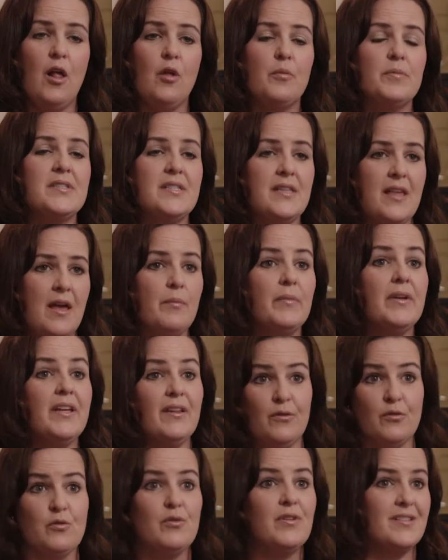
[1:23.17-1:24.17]
helps them
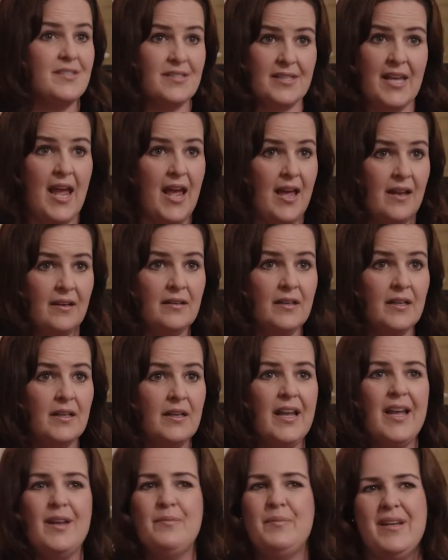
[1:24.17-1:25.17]
get through the scan
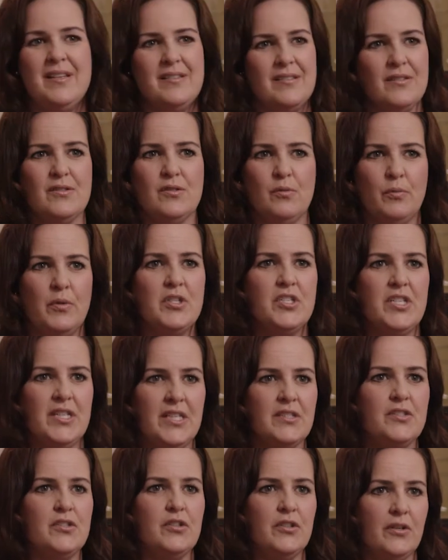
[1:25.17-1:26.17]
and makes it so much
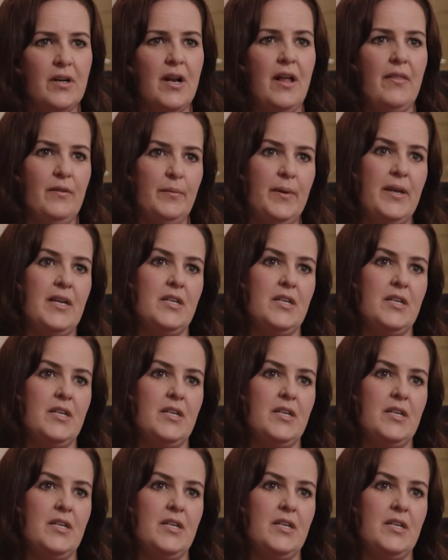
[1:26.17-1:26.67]
easier on the